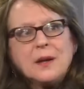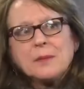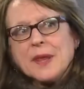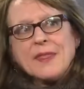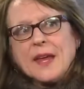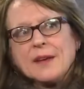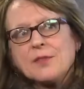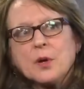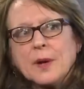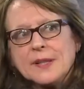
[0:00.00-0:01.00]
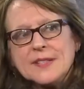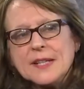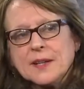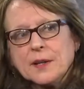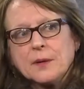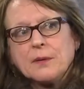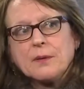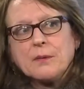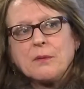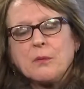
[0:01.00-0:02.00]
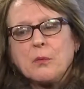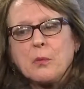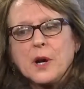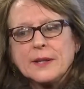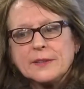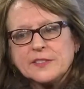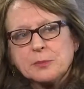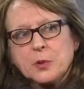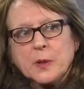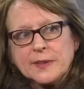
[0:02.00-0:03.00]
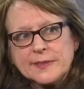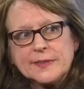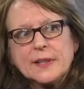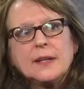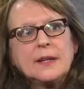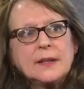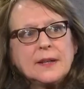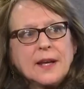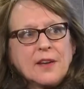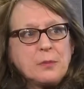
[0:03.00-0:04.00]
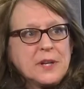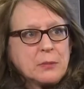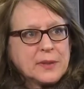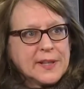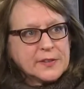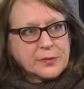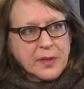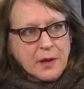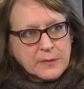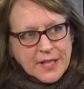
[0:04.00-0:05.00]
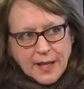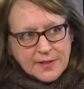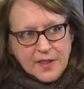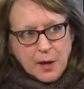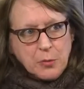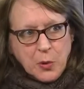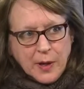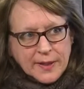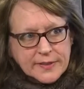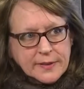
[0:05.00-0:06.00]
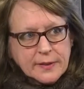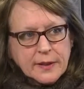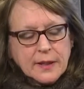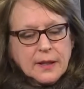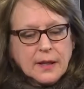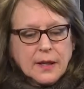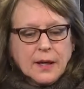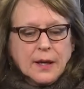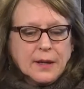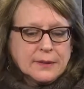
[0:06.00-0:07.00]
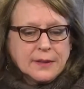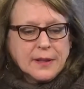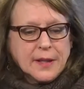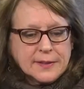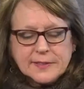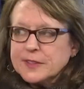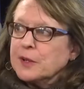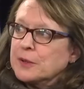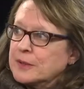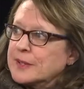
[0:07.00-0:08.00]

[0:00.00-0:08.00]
but they have no idea what supports have been in place for them to get to that point. And so